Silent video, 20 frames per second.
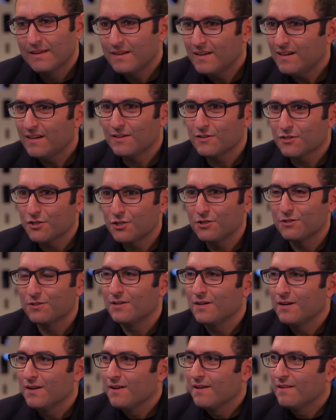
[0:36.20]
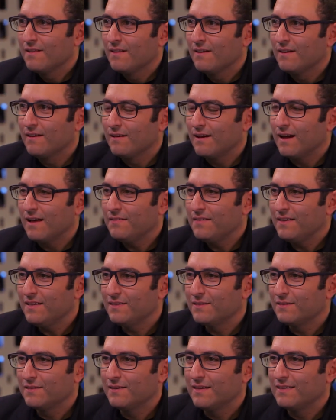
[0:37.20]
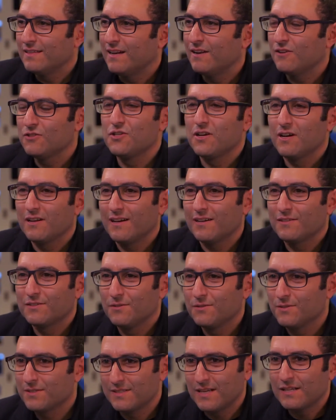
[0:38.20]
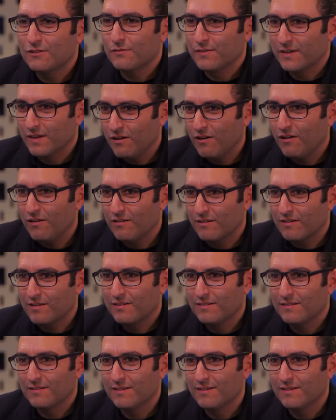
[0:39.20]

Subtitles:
Yeah, sure. I think the analogy I like to use is that of a car.